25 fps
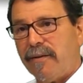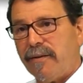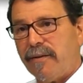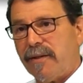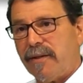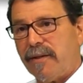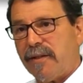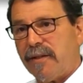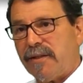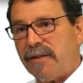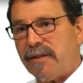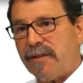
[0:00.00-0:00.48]

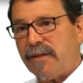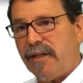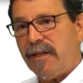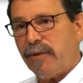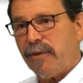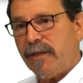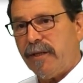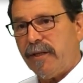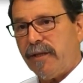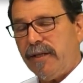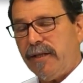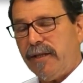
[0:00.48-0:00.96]
the
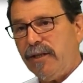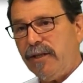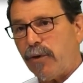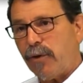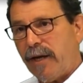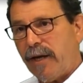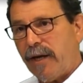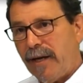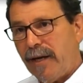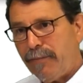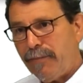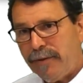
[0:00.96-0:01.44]
Theban
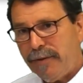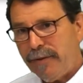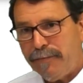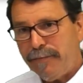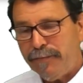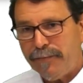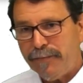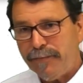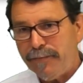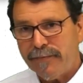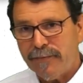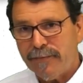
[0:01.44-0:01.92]
iON app,
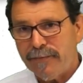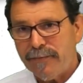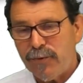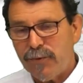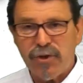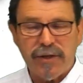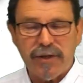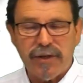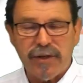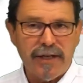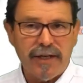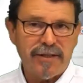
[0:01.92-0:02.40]

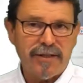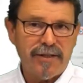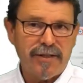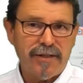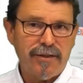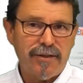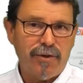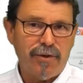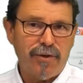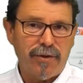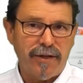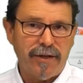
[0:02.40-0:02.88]
which you get
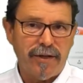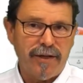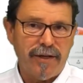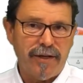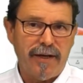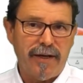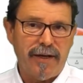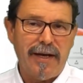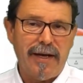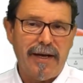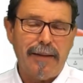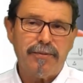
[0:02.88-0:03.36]
on
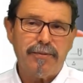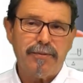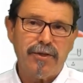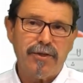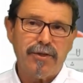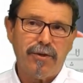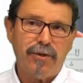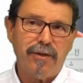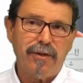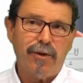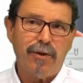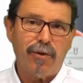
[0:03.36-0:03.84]
the App
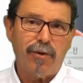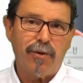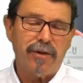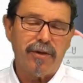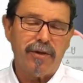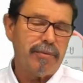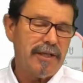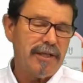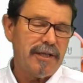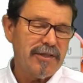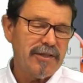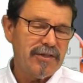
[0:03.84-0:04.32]
Store, on the
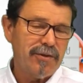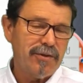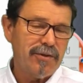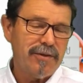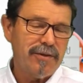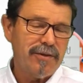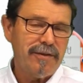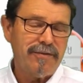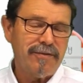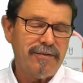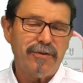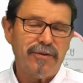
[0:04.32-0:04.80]
Play
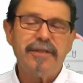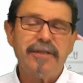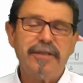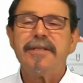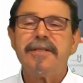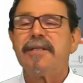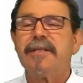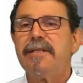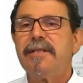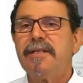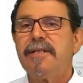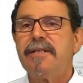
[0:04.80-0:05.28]
Store, for
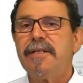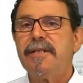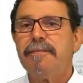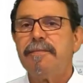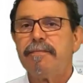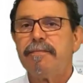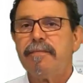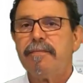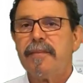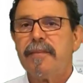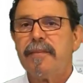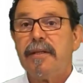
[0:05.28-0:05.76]
instance,
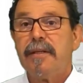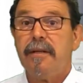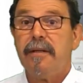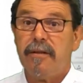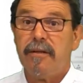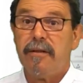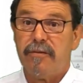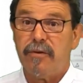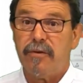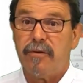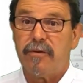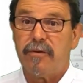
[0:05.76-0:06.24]

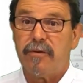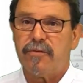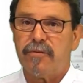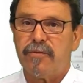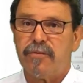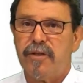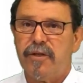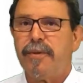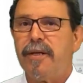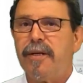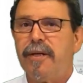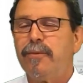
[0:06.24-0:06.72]
for
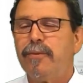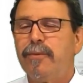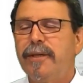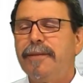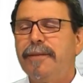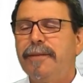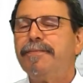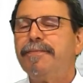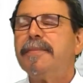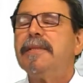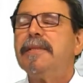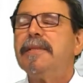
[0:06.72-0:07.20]
free, by the
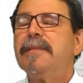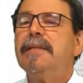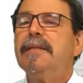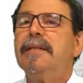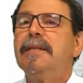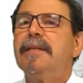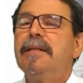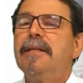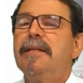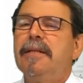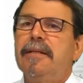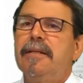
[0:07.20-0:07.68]
way.
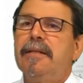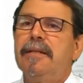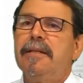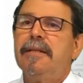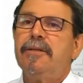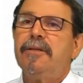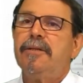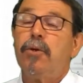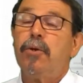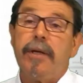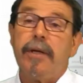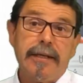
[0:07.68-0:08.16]

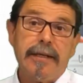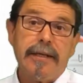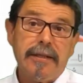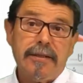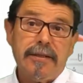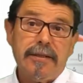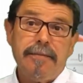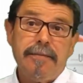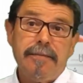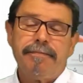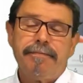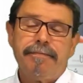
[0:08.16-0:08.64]
You link
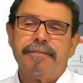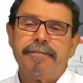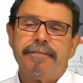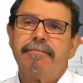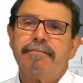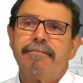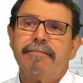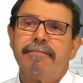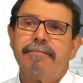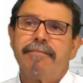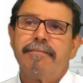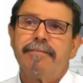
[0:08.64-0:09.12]
it,
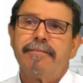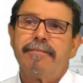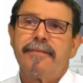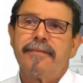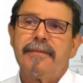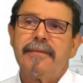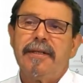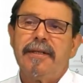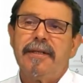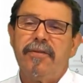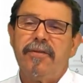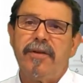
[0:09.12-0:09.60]

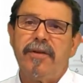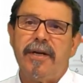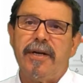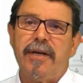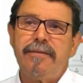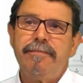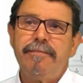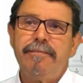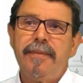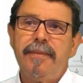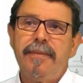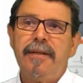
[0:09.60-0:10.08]
and
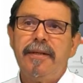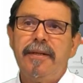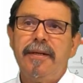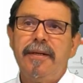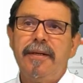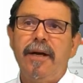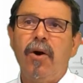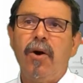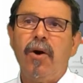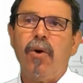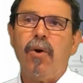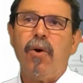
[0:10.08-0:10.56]
then
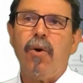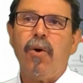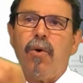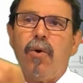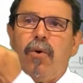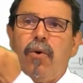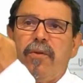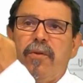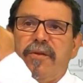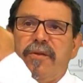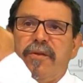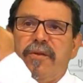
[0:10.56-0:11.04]

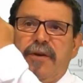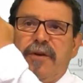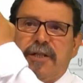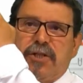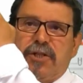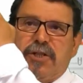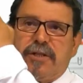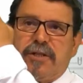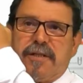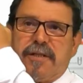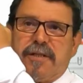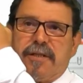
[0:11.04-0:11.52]
all the
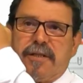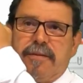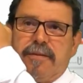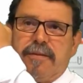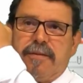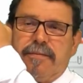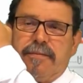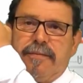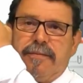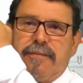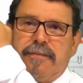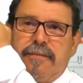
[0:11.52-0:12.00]
functions
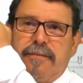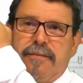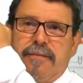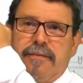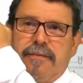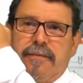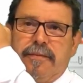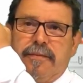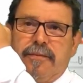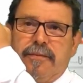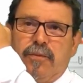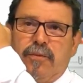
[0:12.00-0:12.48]

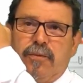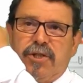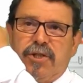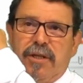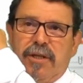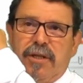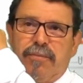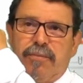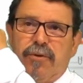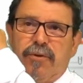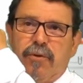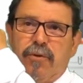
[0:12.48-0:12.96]
which
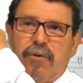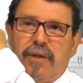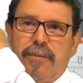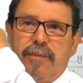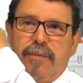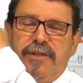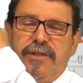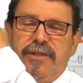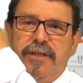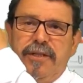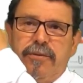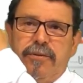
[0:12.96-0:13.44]
are
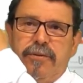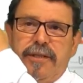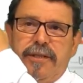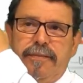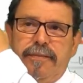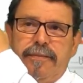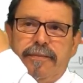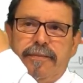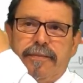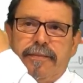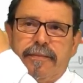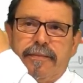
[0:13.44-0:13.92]
programmed
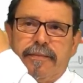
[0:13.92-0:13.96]
herein,